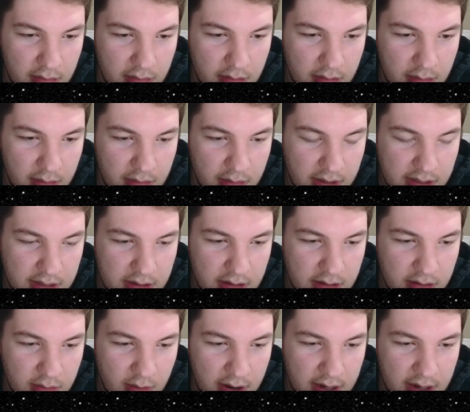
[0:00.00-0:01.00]
but he's
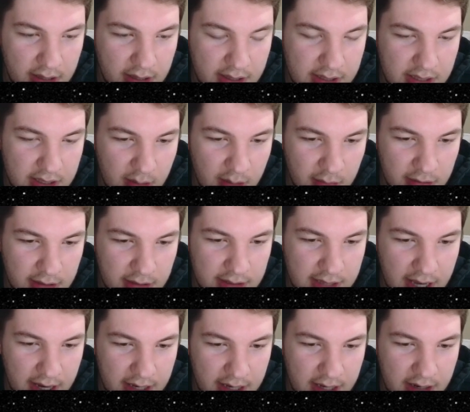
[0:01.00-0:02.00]
threatening a double
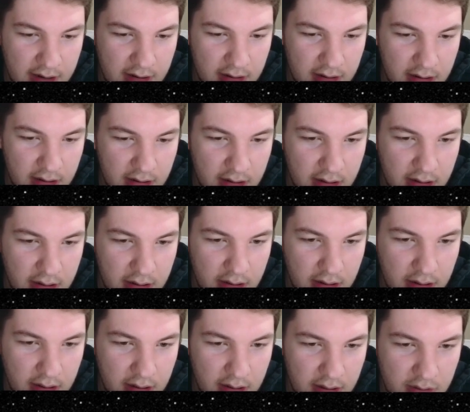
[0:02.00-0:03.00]
attack here.
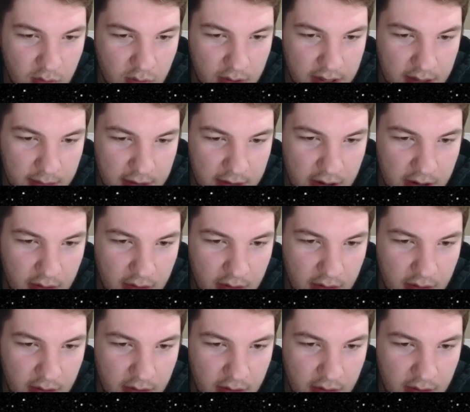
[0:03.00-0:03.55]
So I think I'm going to go